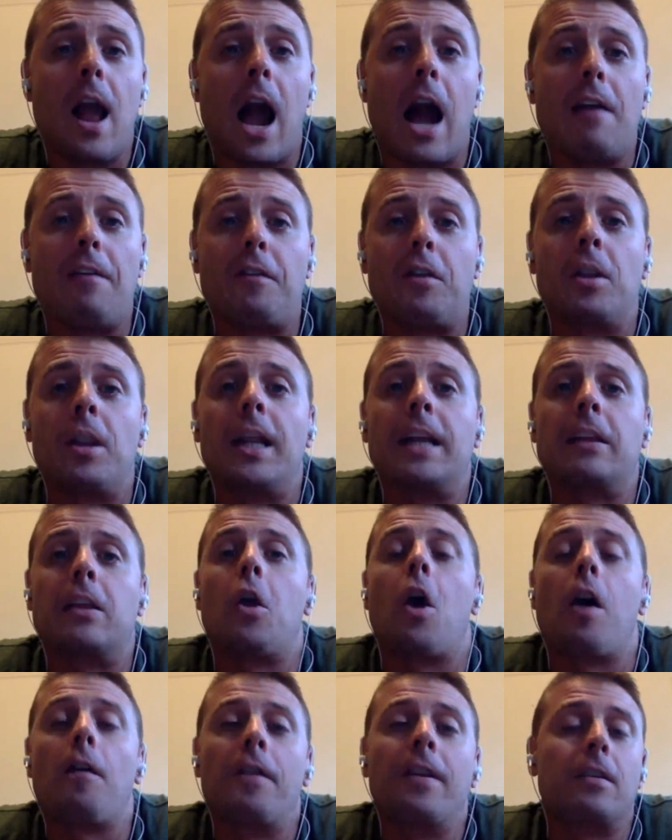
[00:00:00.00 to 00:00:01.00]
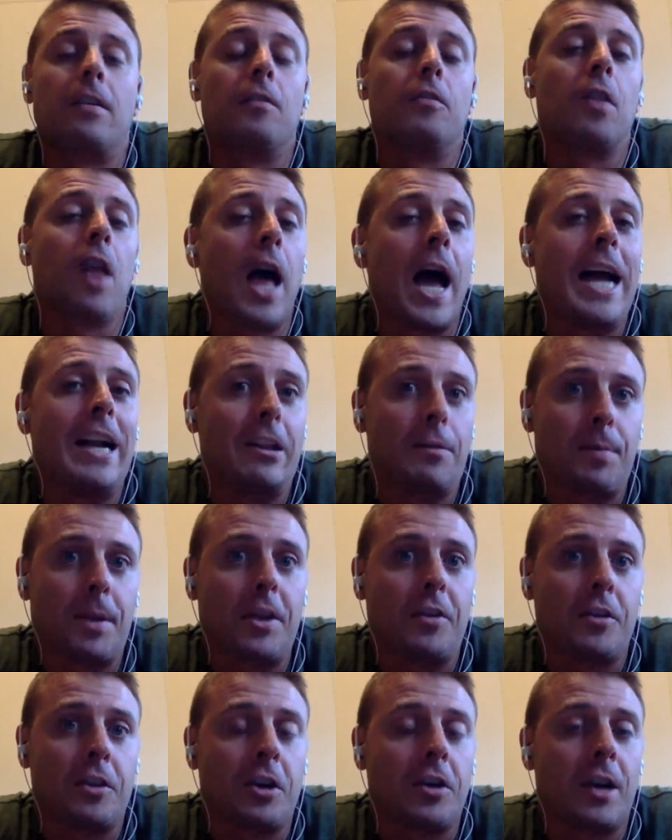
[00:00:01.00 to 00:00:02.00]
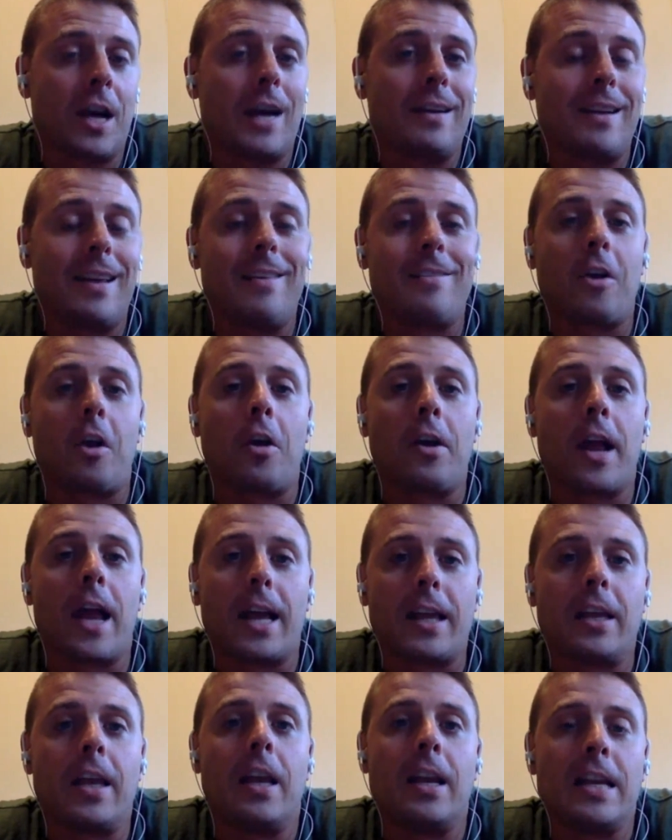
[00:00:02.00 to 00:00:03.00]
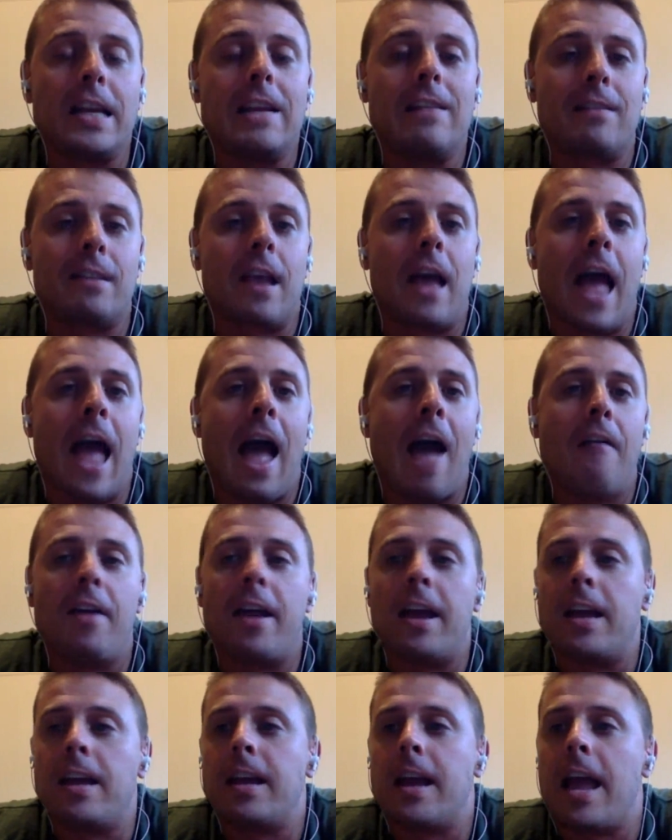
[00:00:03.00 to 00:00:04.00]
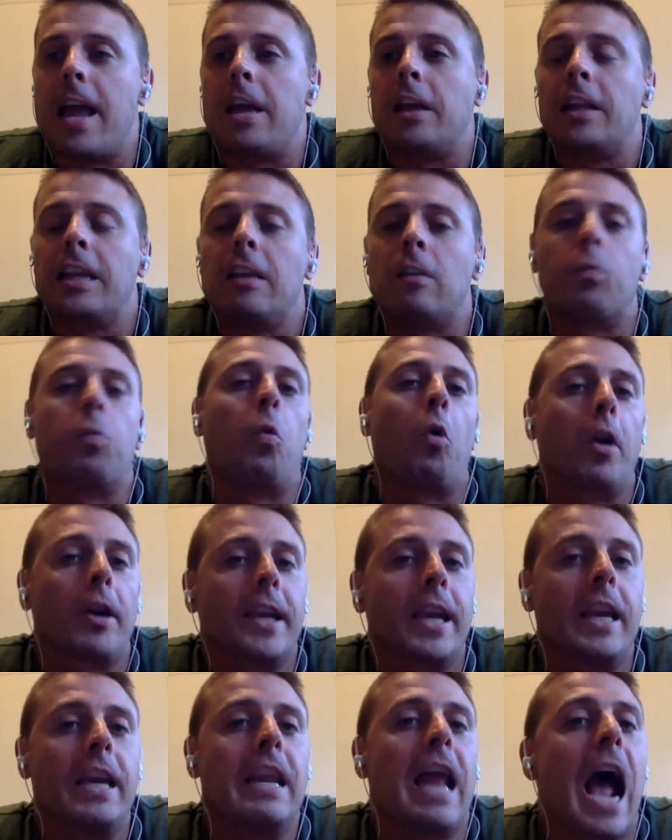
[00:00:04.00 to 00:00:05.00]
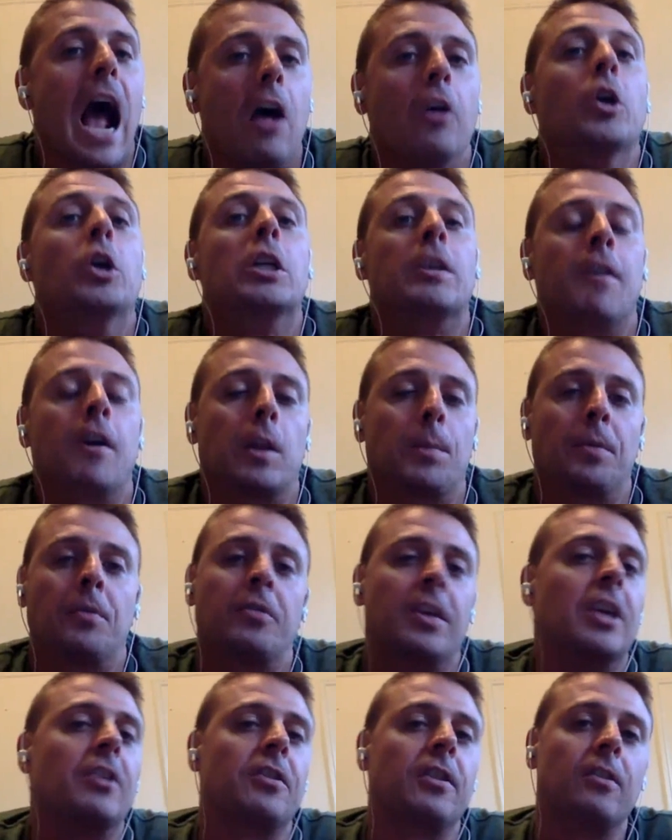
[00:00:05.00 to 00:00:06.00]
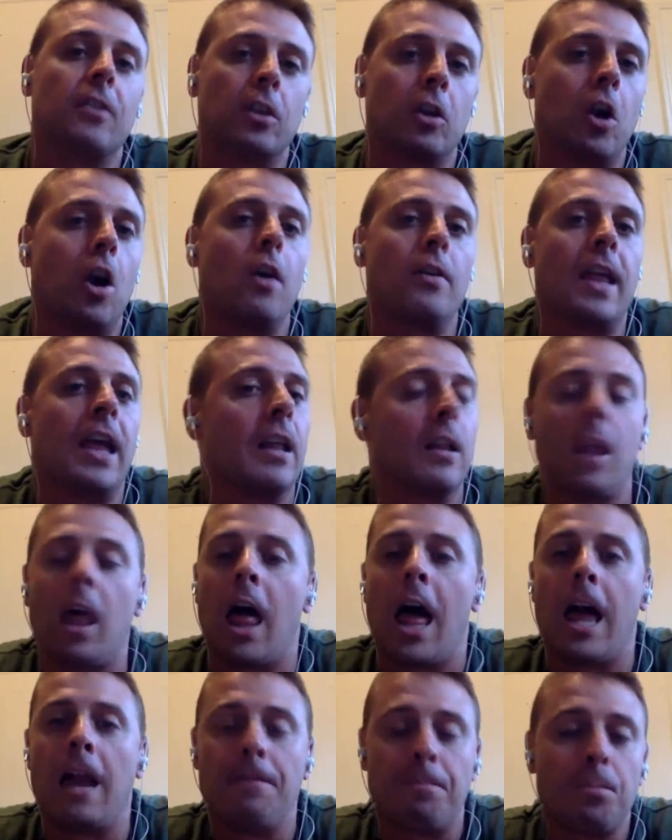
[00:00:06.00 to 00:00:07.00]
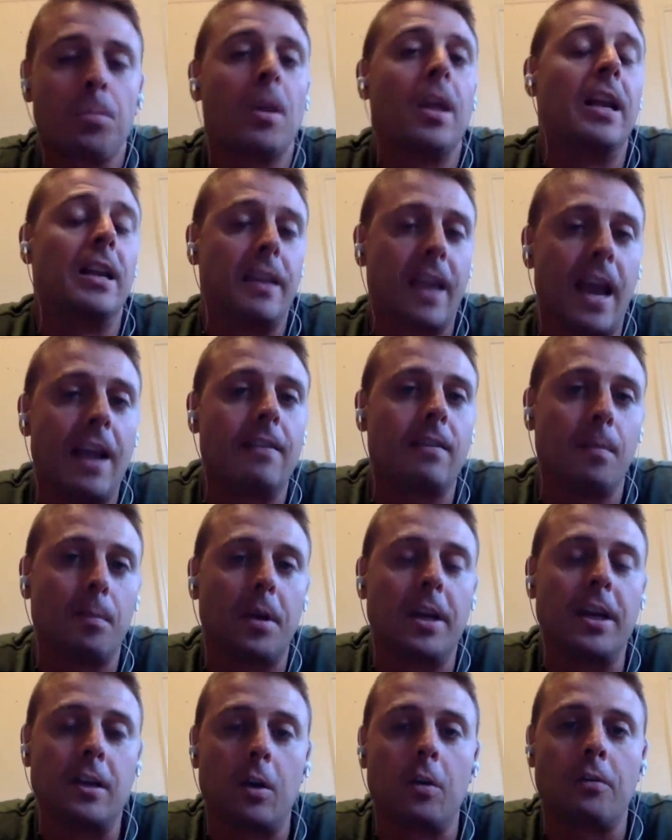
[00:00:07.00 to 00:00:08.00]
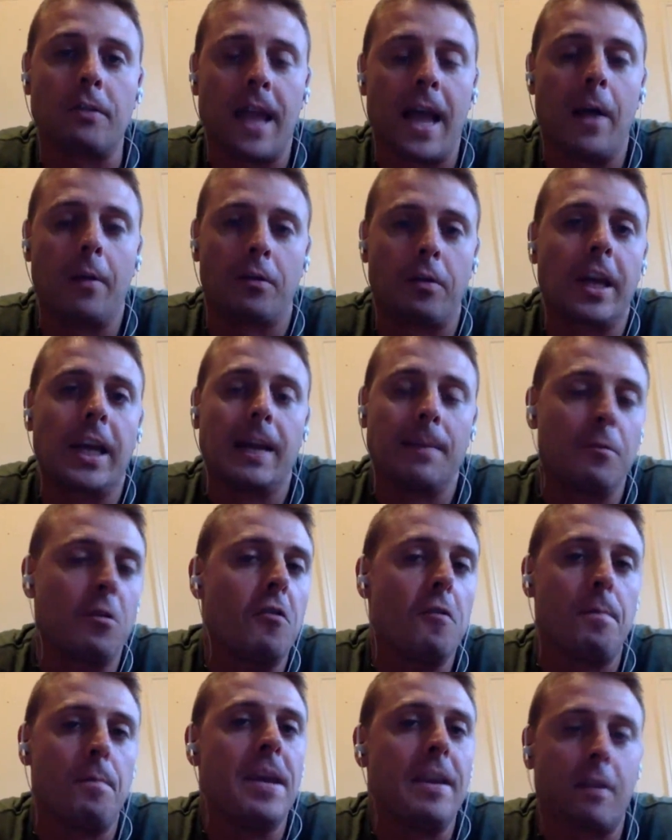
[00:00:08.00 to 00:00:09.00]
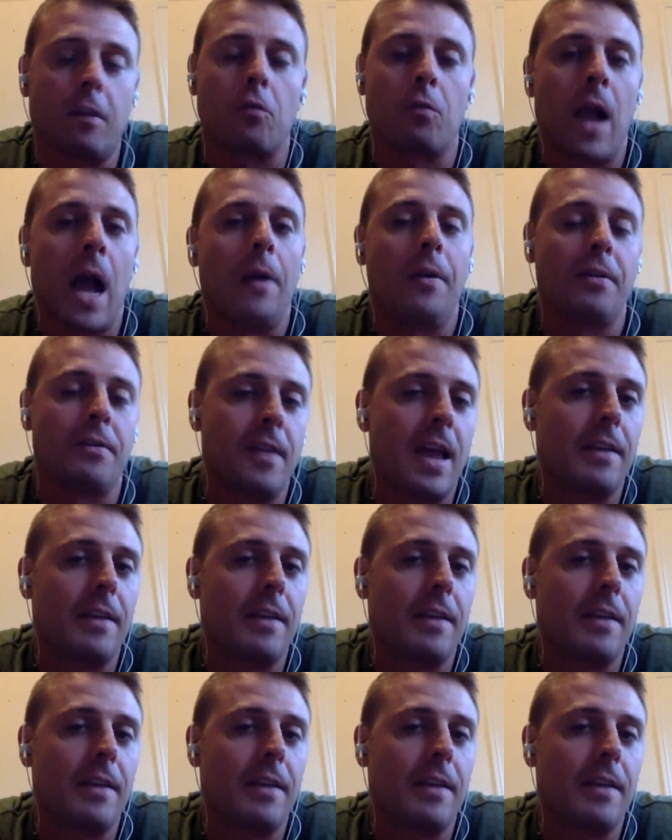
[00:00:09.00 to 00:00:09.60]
I feel like the offensive line, especially Dante Scarnecchia, needs to have a at least working knowledge of other positions along that line in case somebody goes down, so they can move pieces around if